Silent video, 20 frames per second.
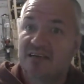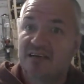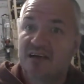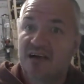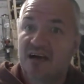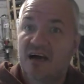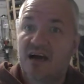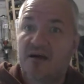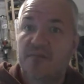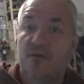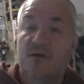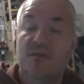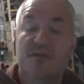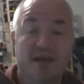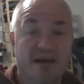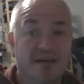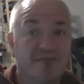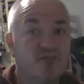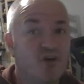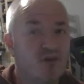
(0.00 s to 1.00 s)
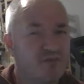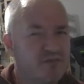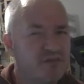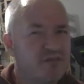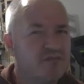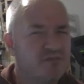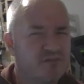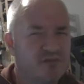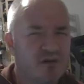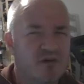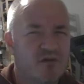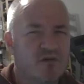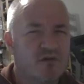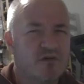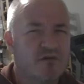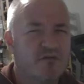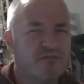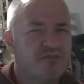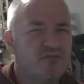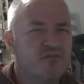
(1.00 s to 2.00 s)
But they have got rid of a
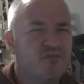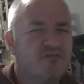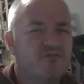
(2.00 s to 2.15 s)
few